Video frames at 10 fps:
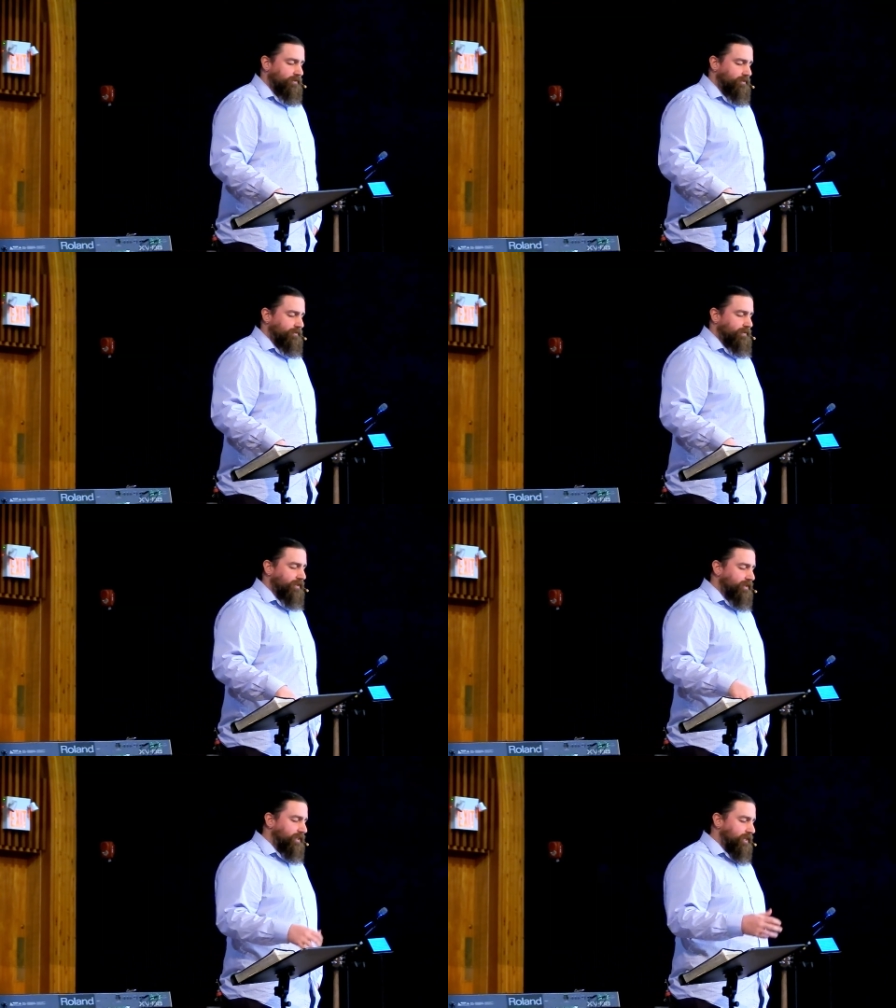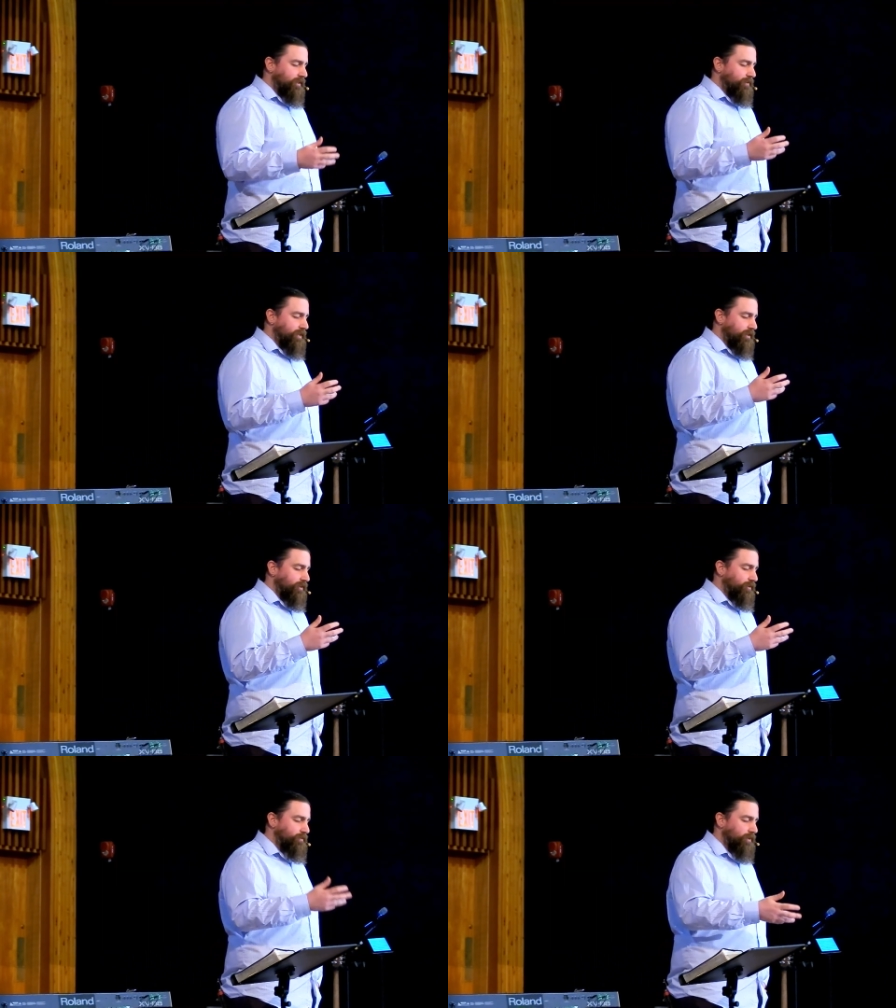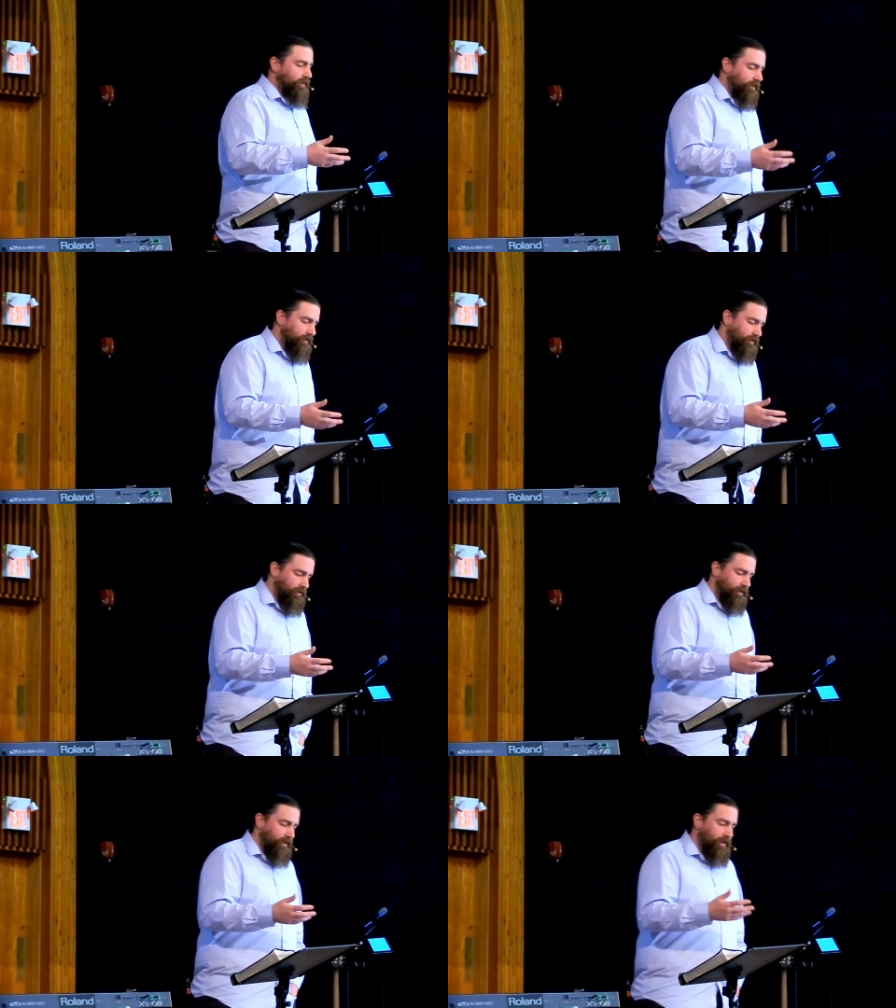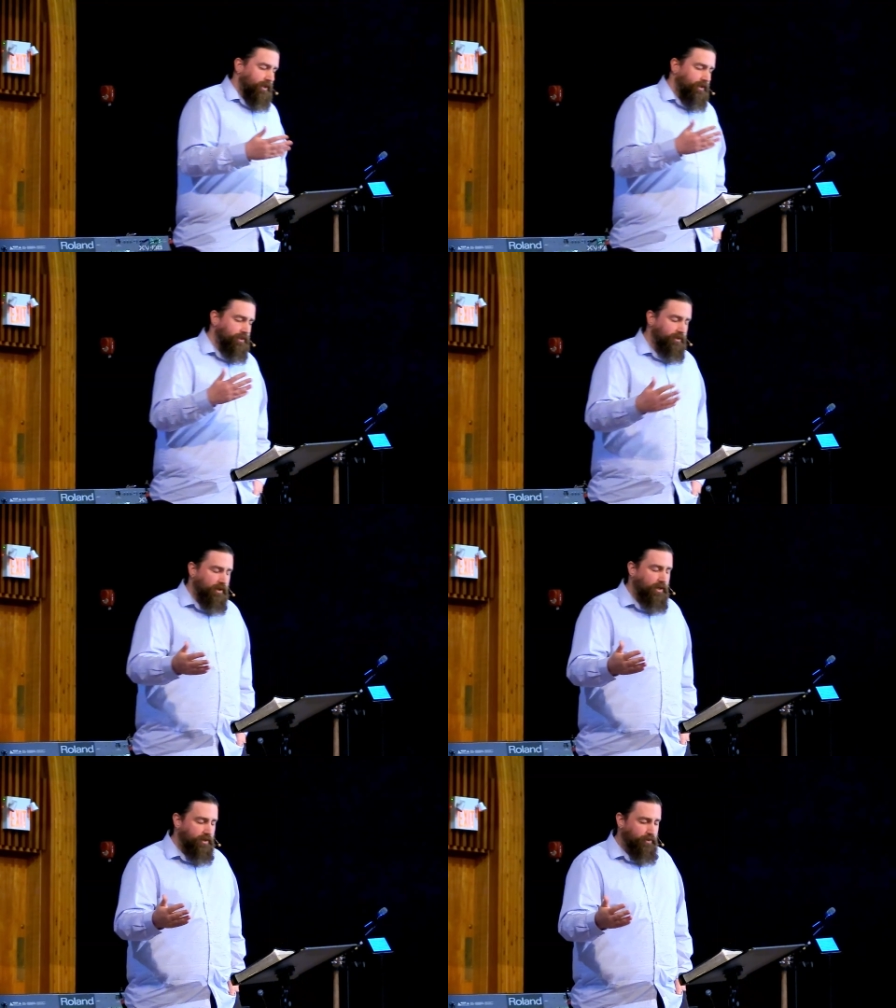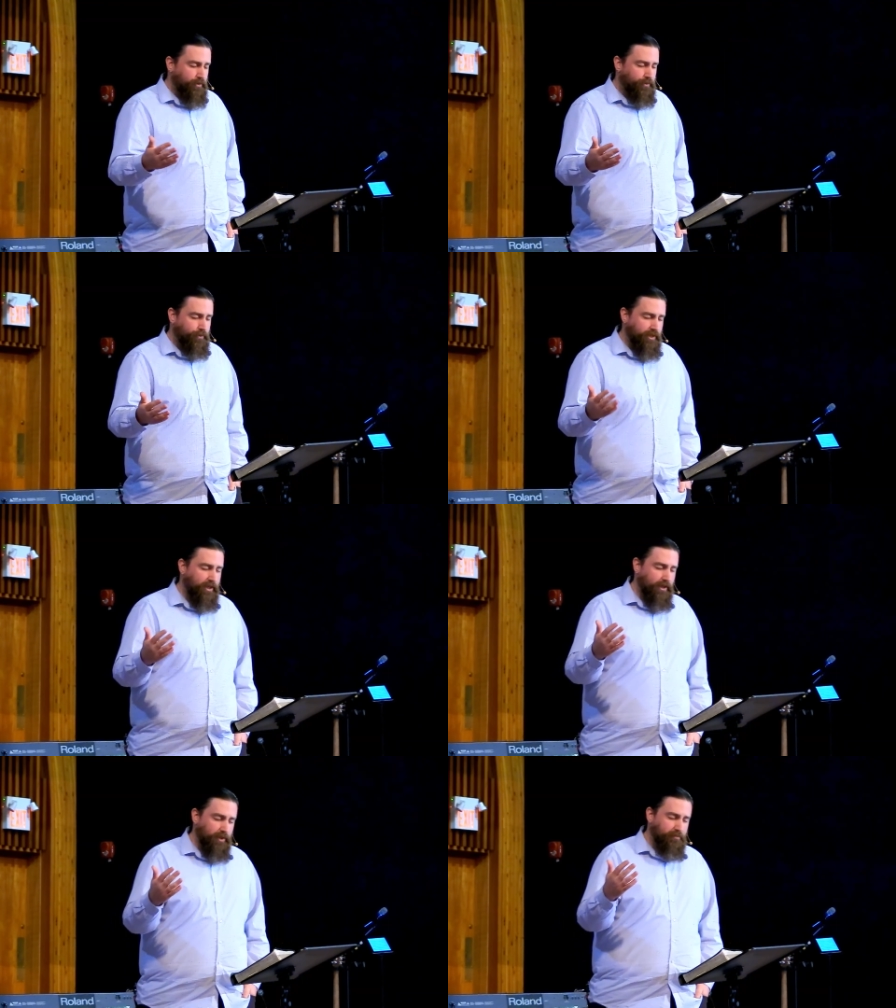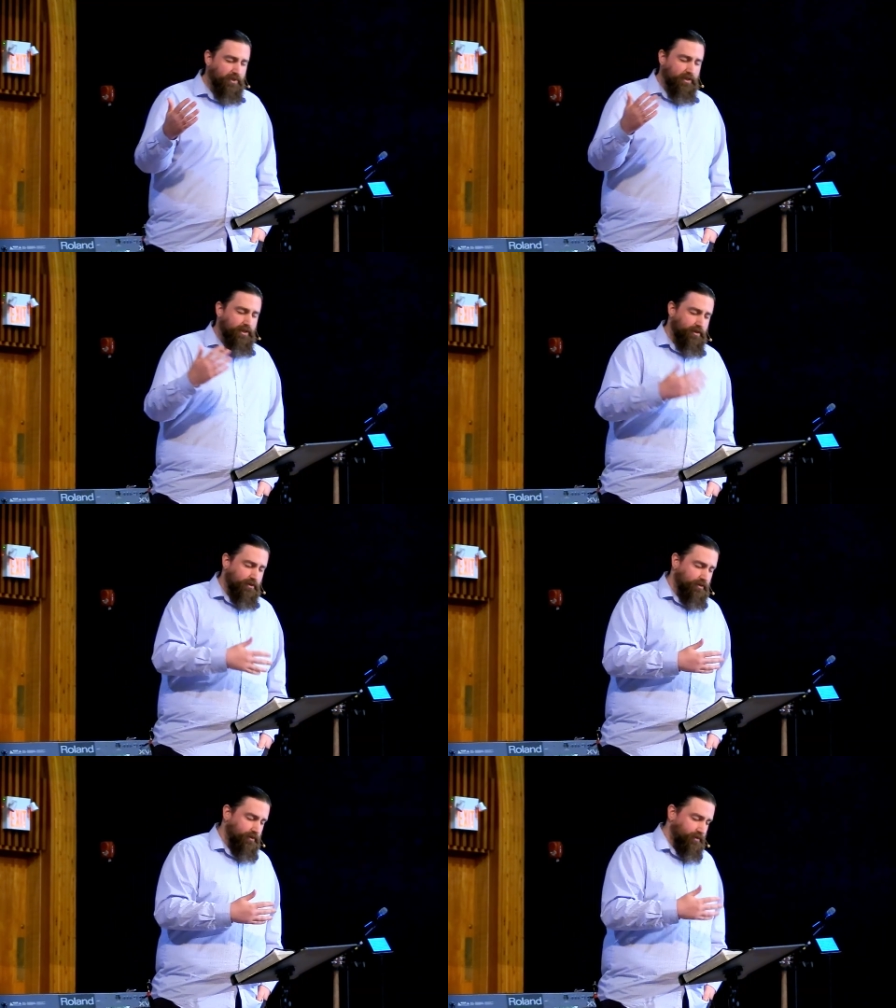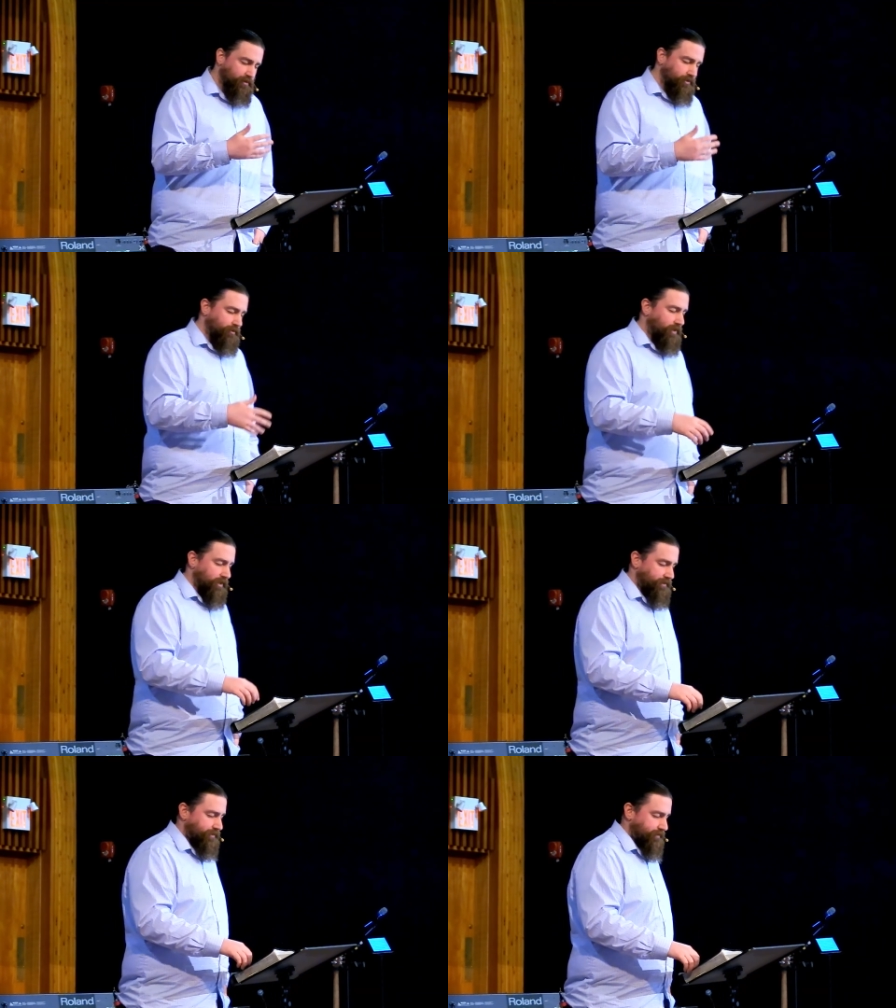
Father, I thank you that you are the God who came near to us,